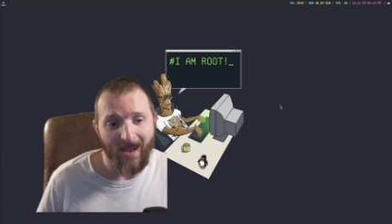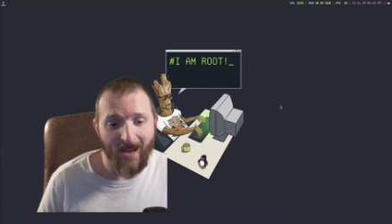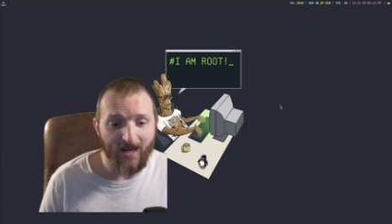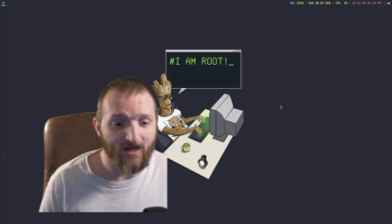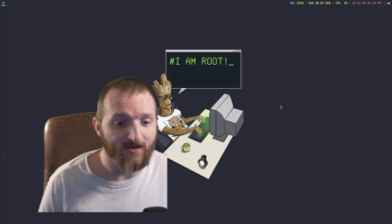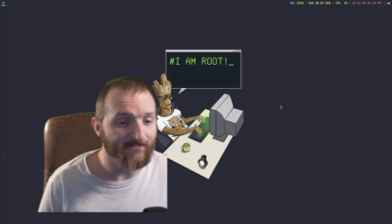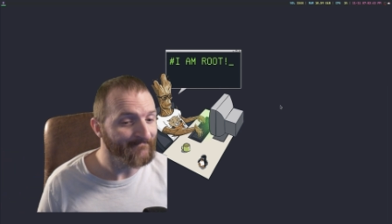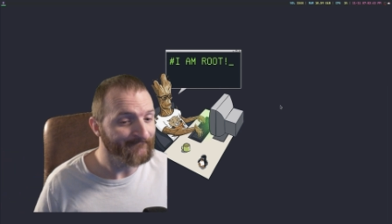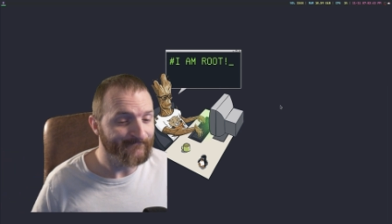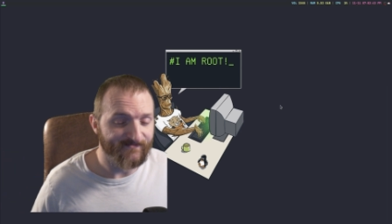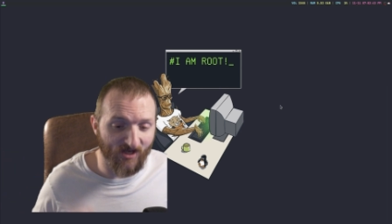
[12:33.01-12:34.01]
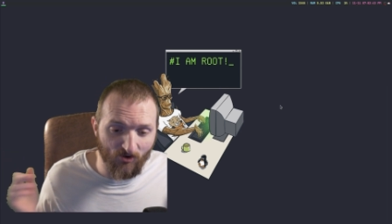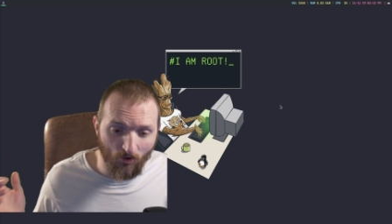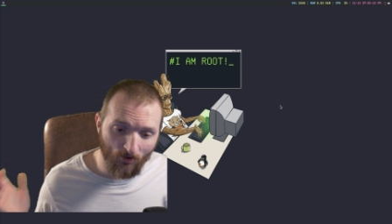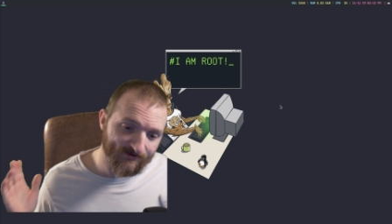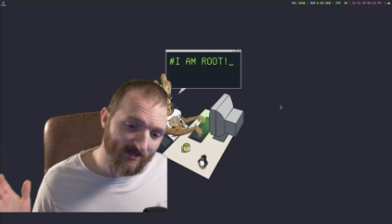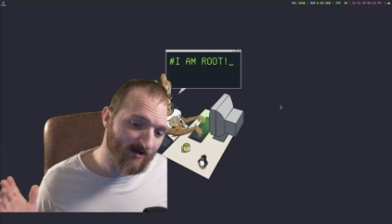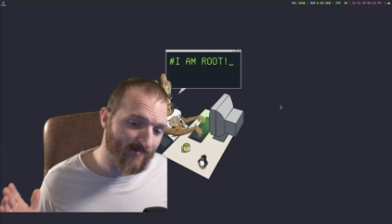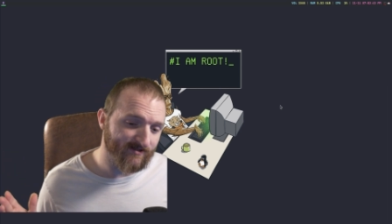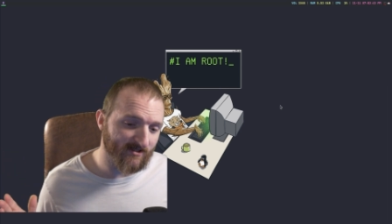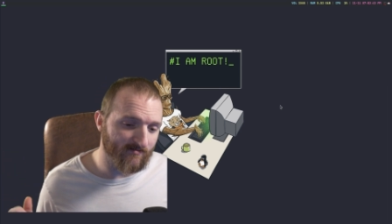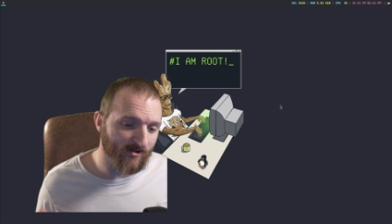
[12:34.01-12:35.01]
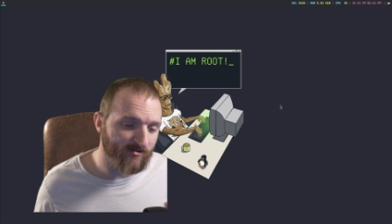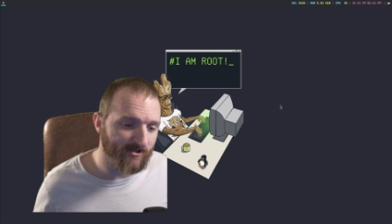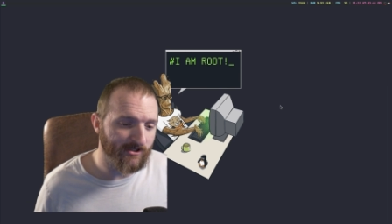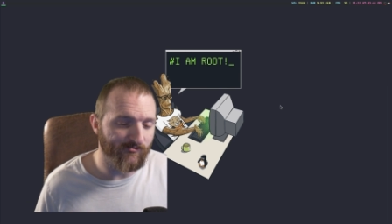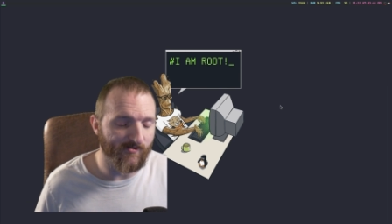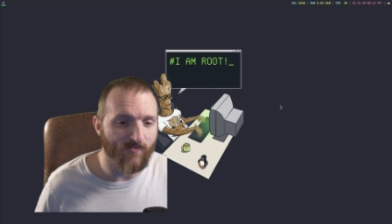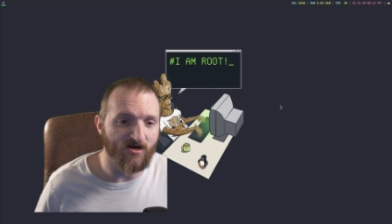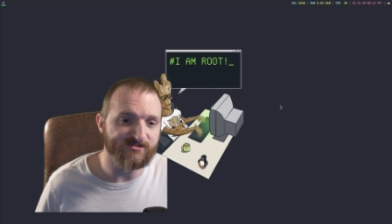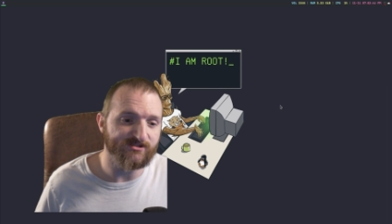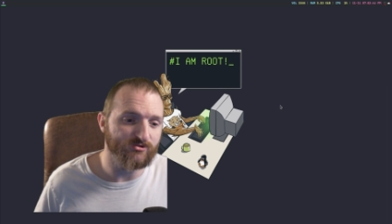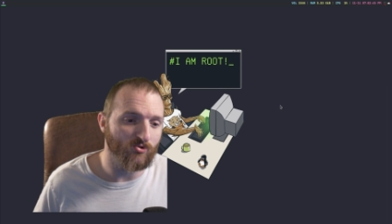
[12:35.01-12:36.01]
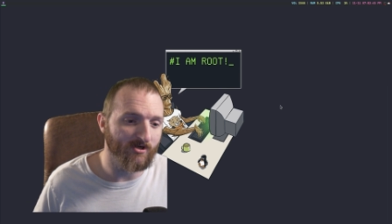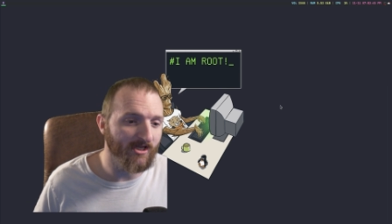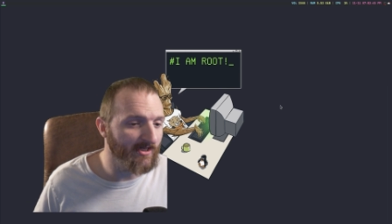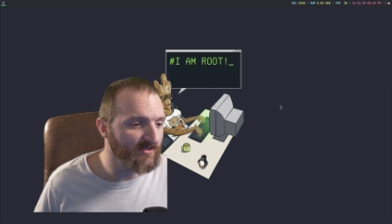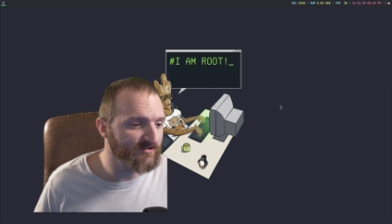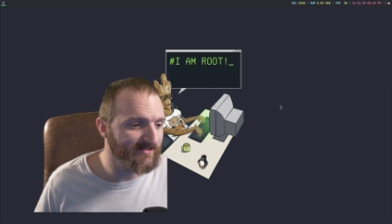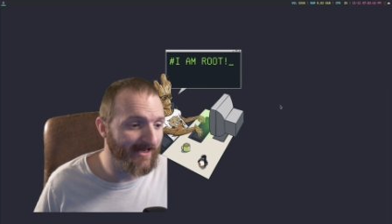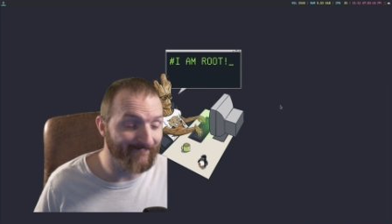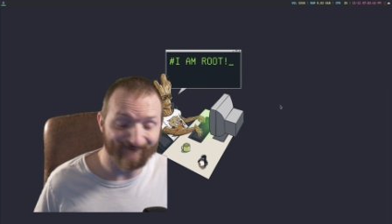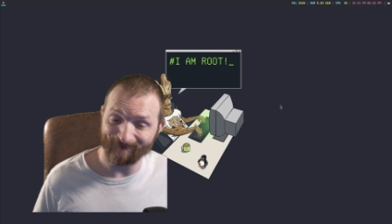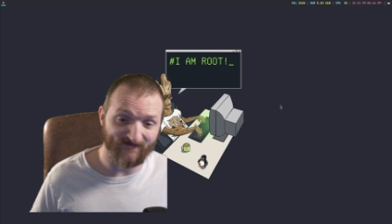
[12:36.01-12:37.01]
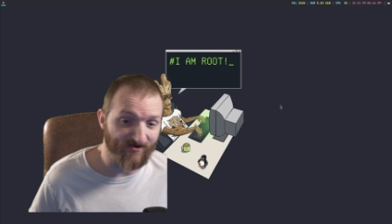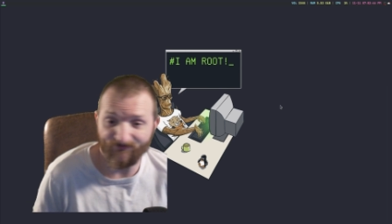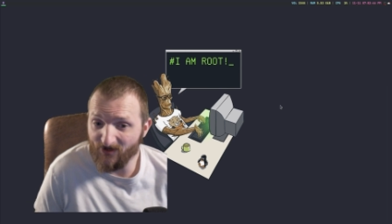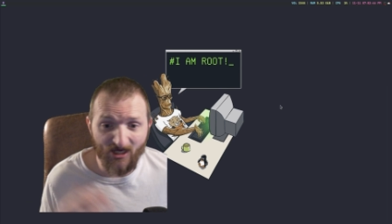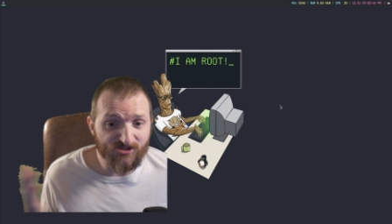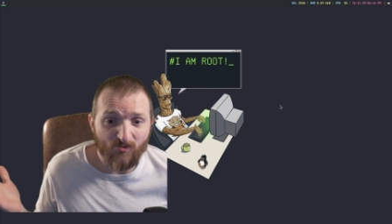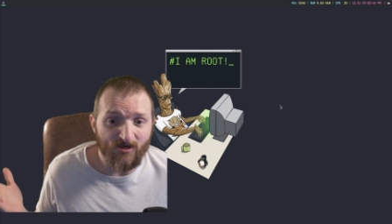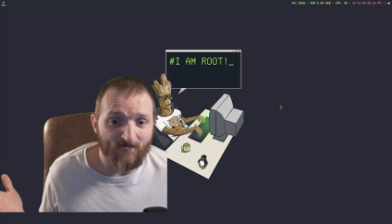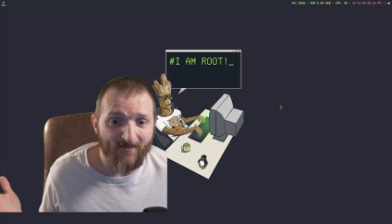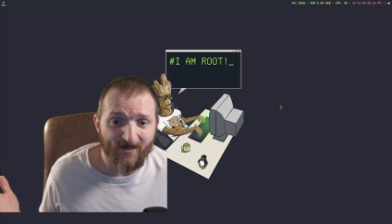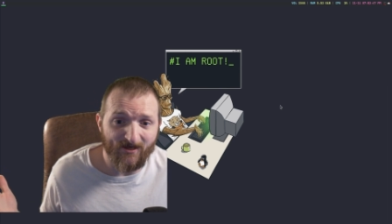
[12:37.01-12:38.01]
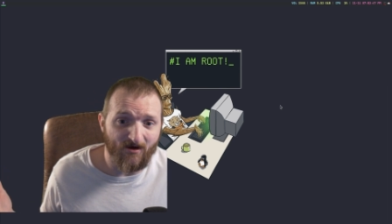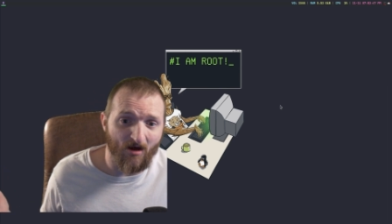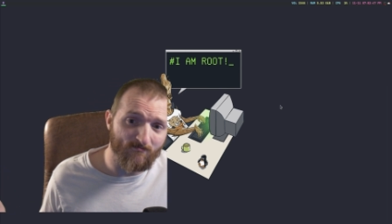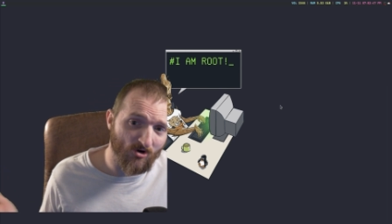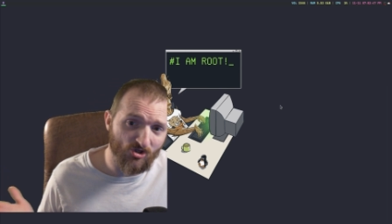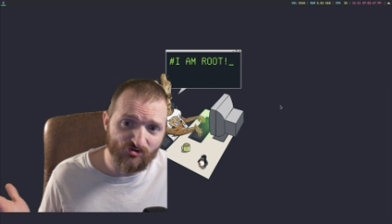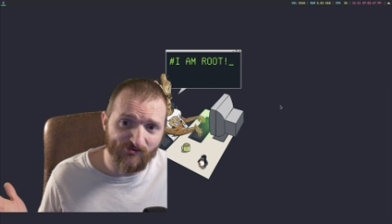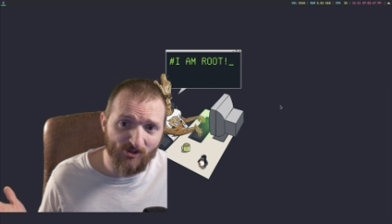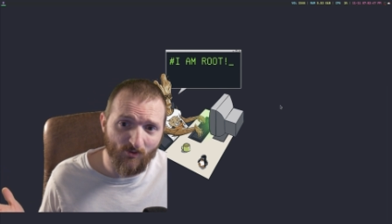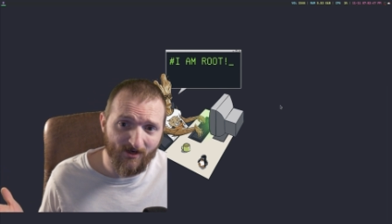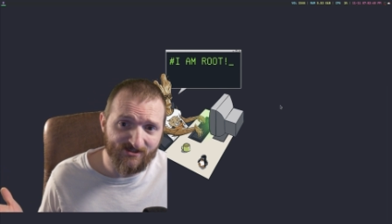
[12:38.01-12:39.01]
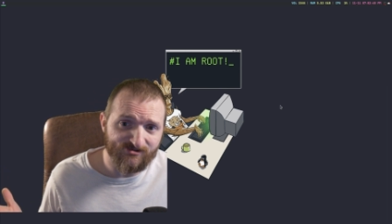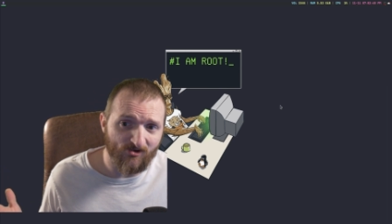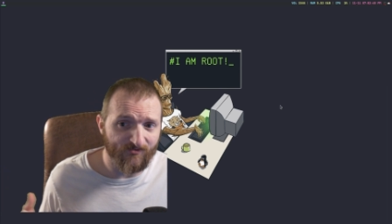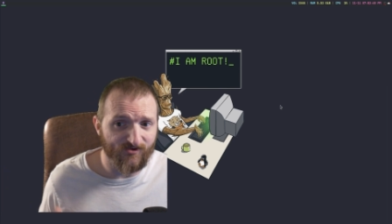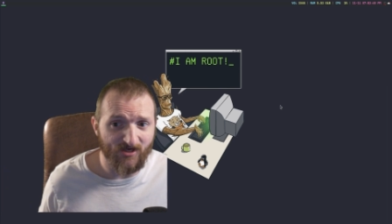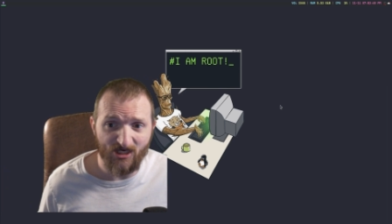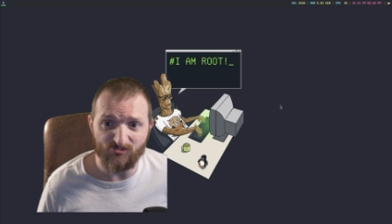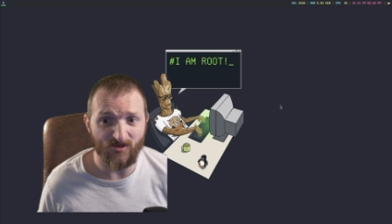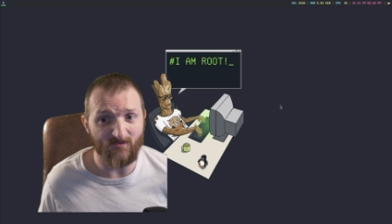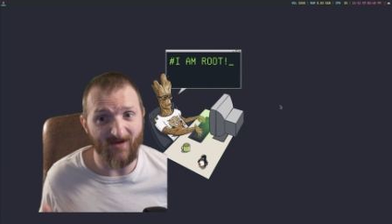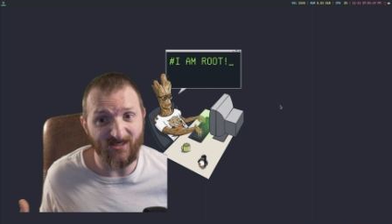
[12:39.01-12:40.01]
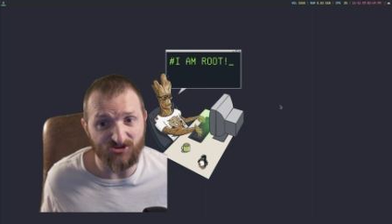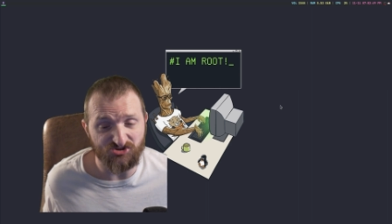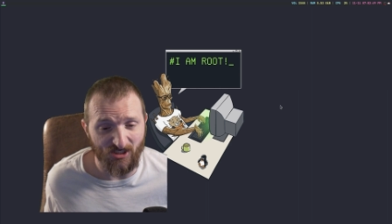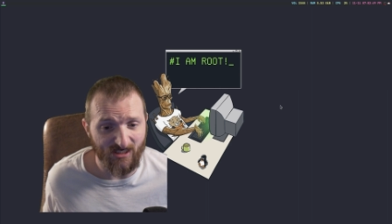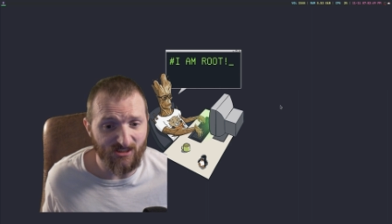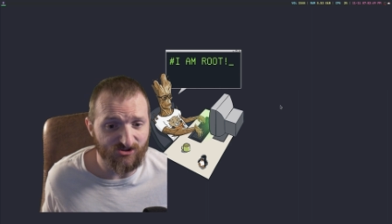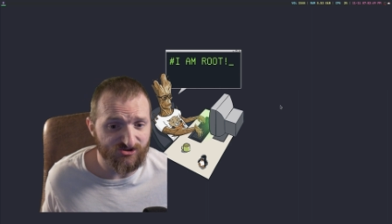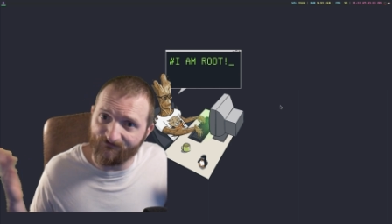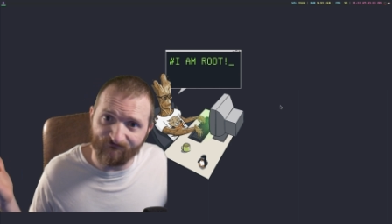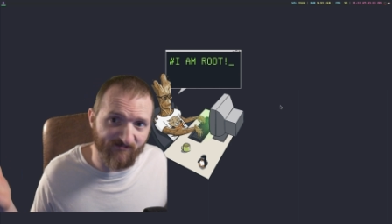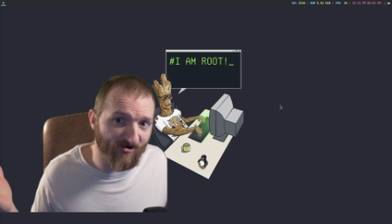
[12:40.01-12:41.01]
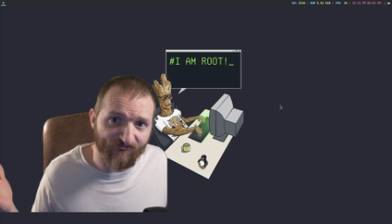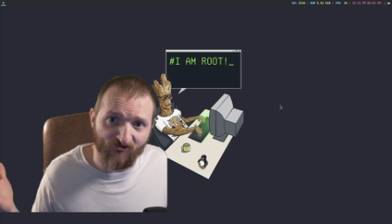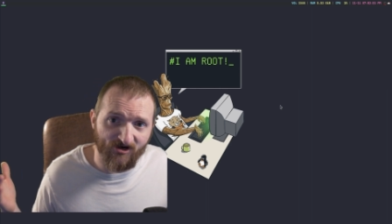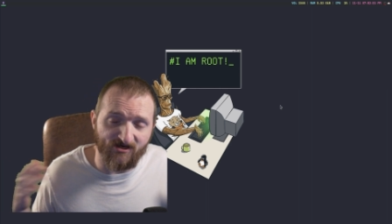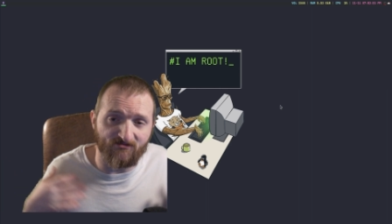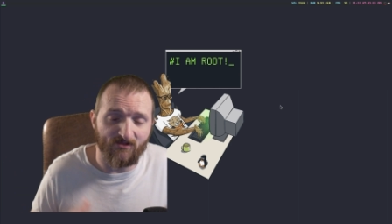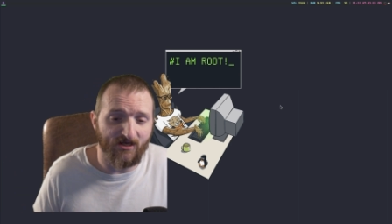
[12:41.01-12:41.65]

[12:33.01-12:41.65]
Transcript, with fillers: And the cool thing about the community repository is that if you guys want to make a merge request or if you guys want to make a change, feel free.